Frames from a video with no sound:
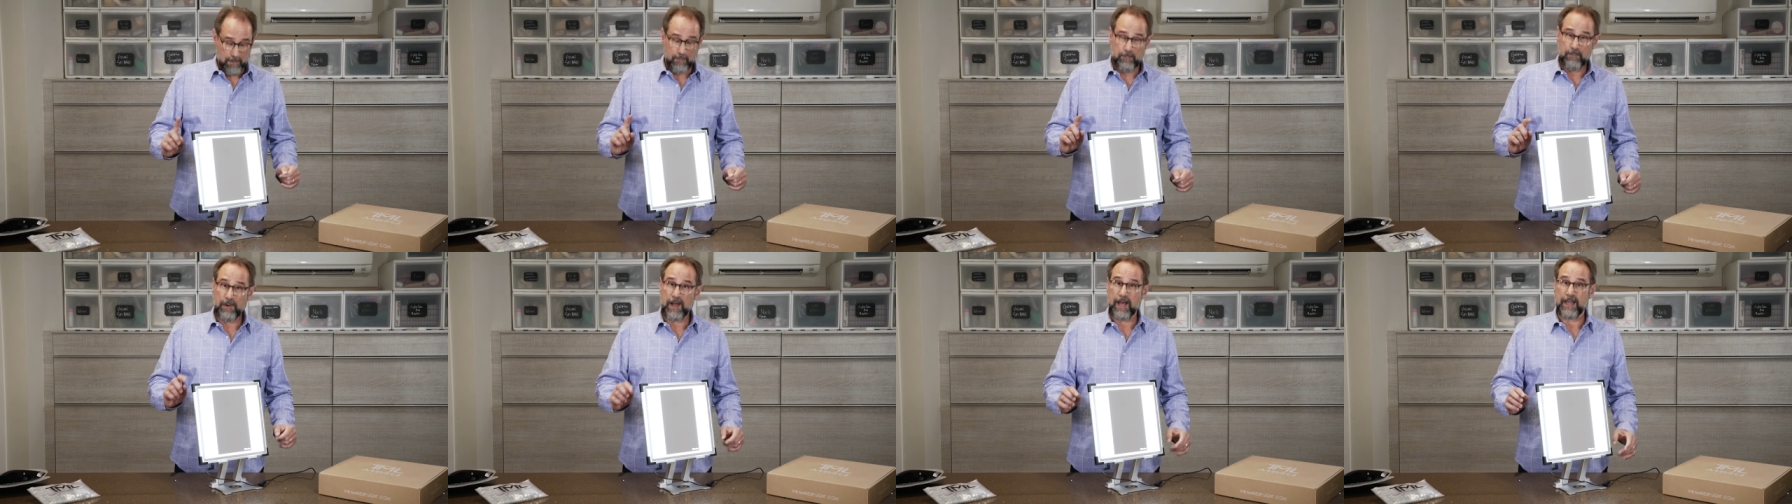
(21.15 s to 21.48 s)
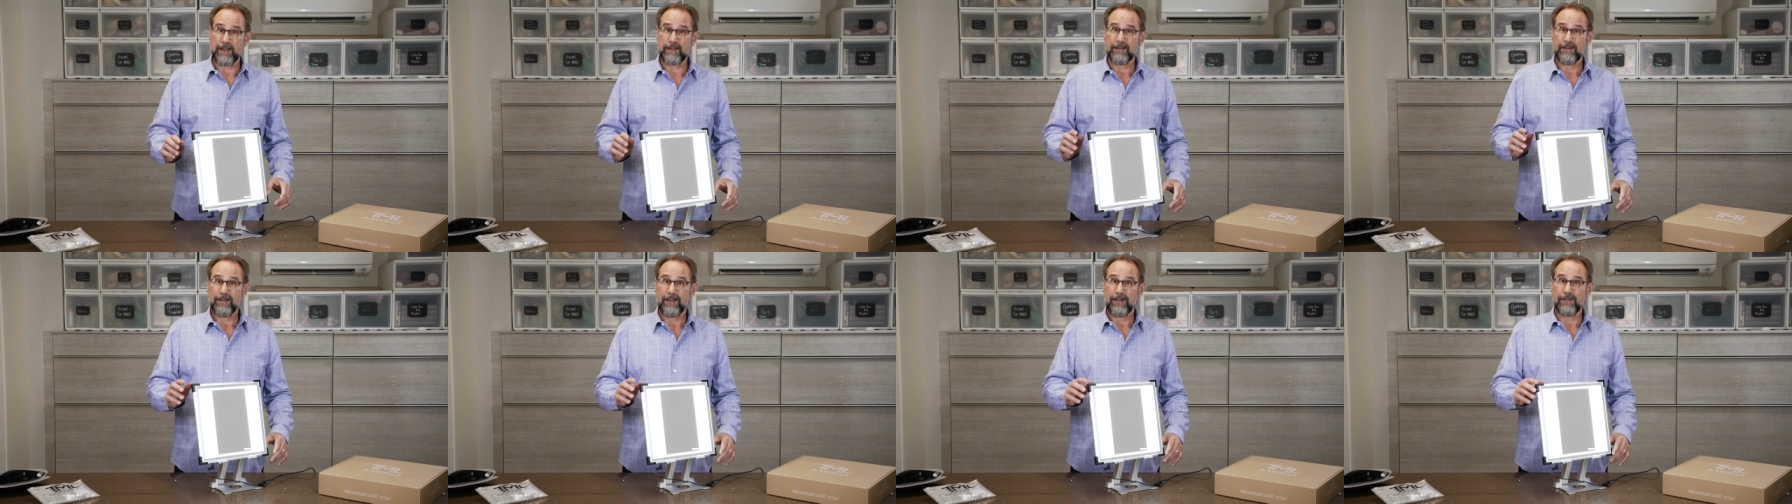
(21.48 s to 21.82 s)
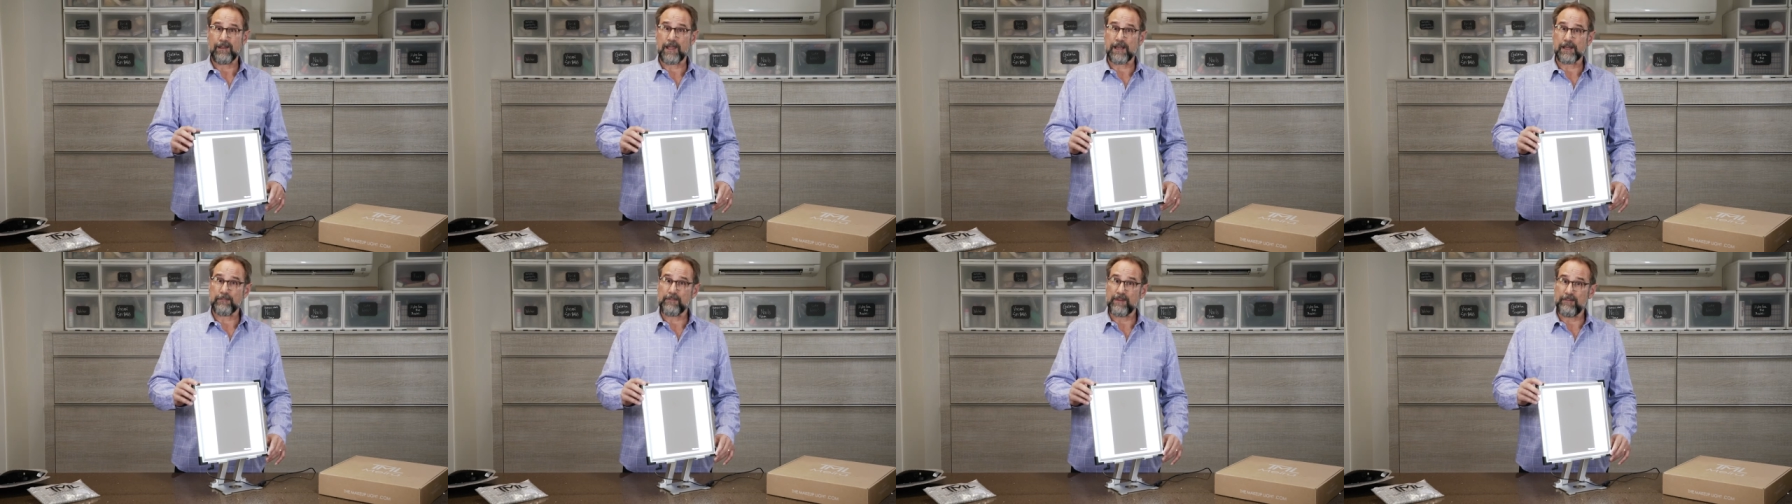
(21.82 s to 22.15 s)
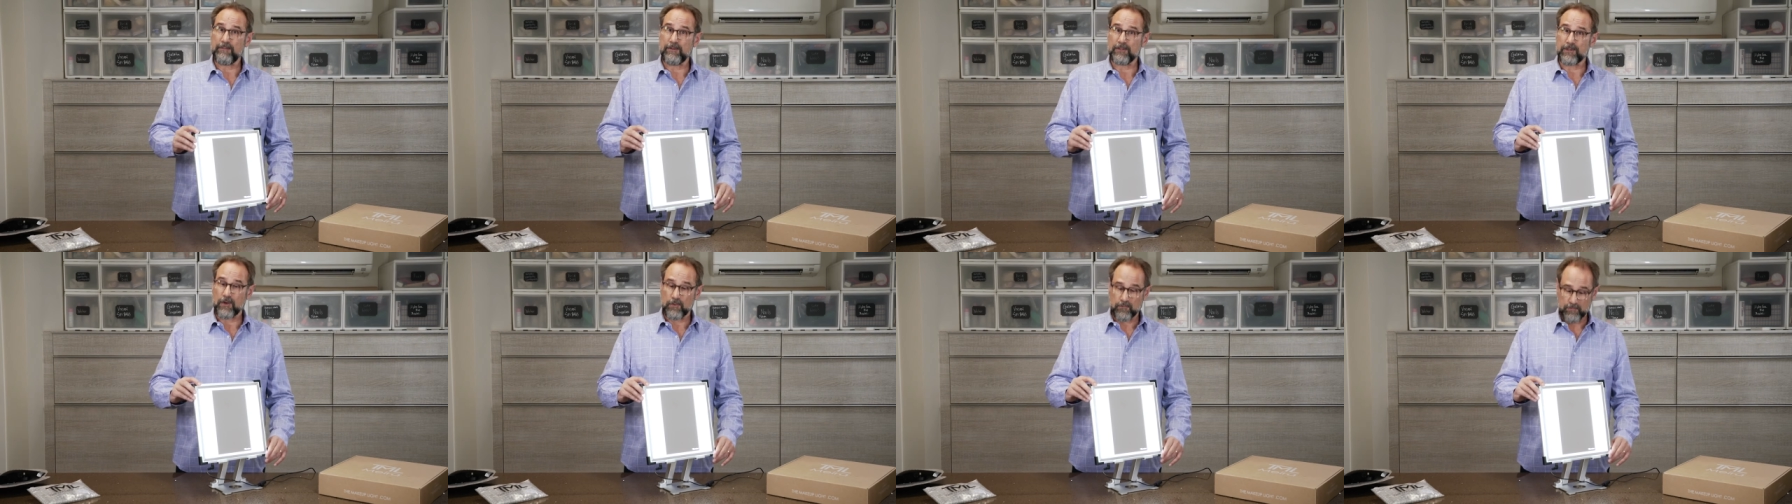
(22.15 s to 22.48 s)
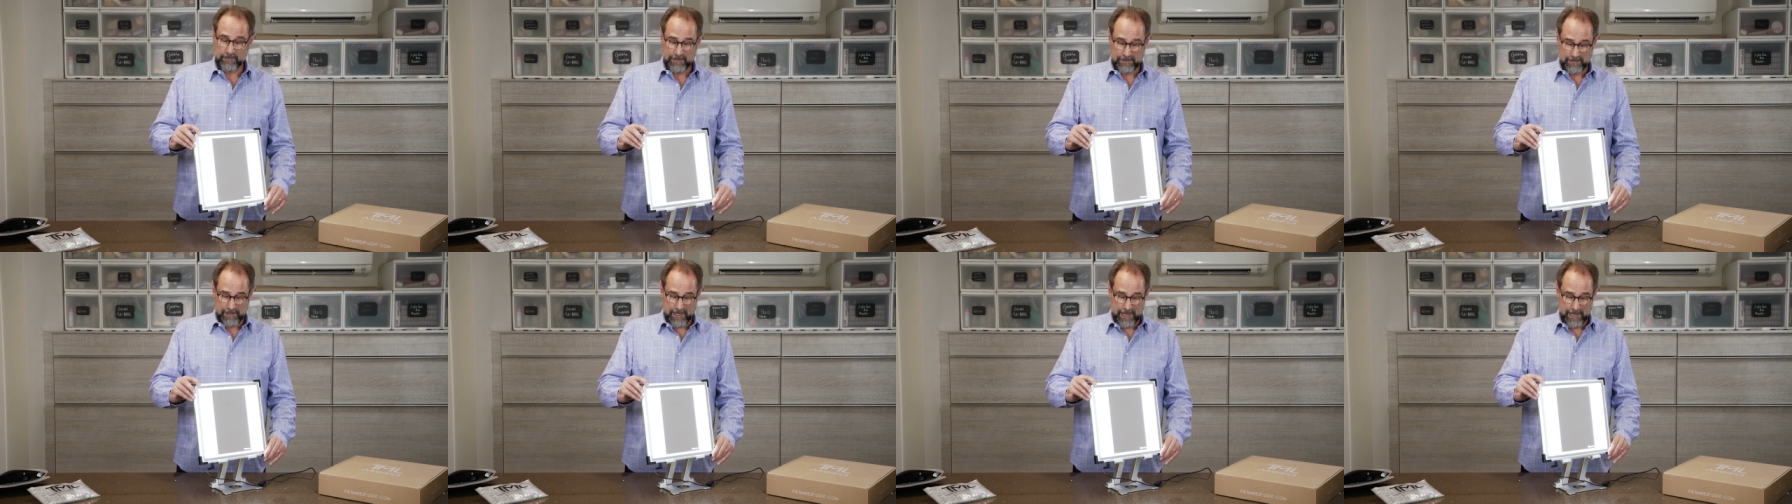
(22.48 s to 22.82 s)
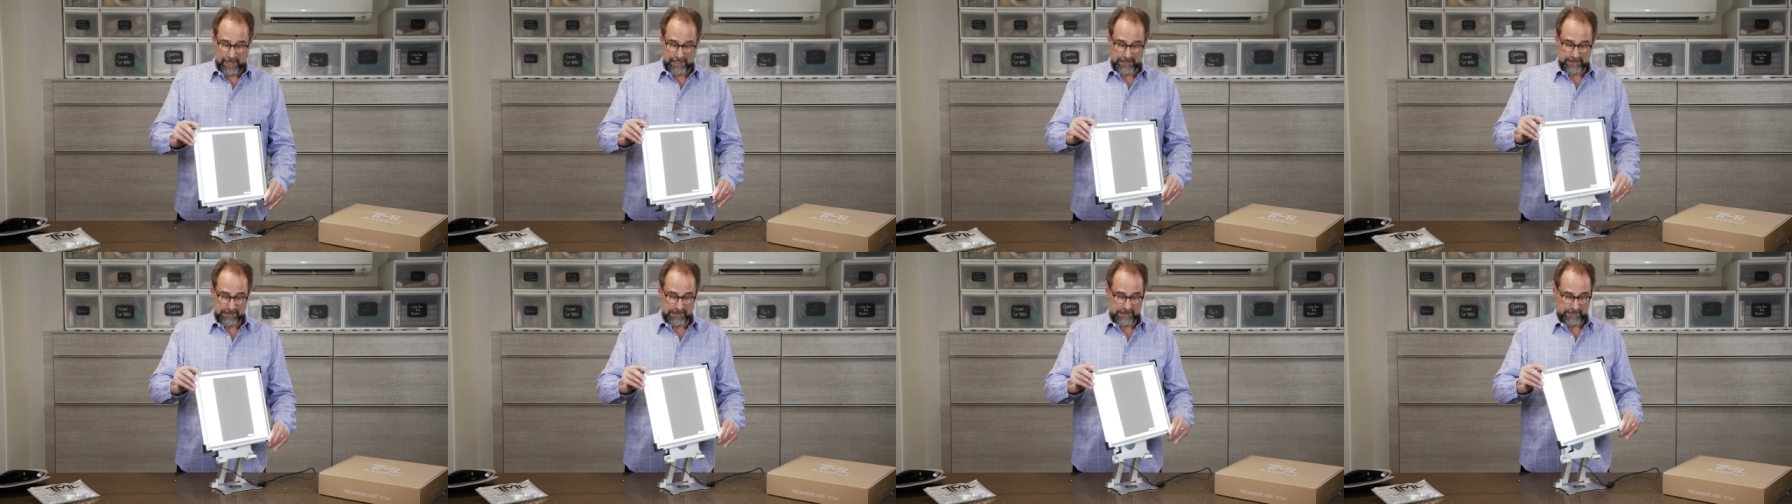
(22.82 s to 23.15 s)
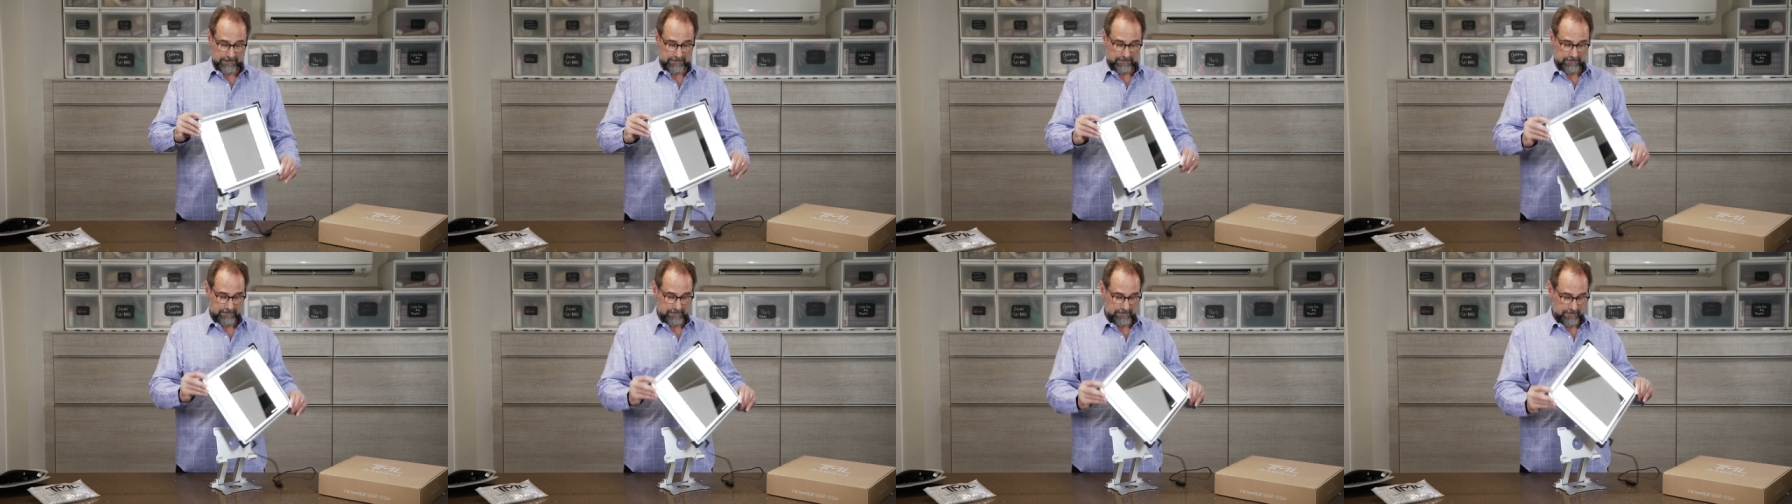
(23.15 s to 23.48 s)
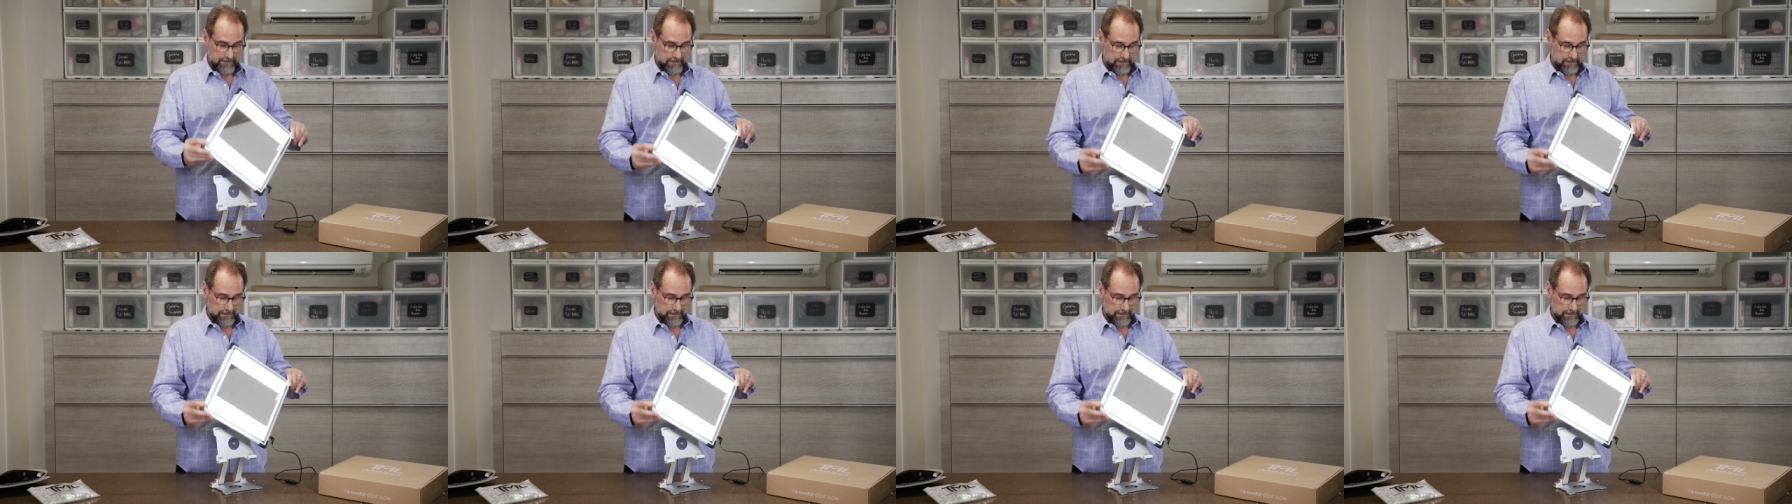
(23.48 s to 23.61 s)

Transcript: but a lot of people don't realize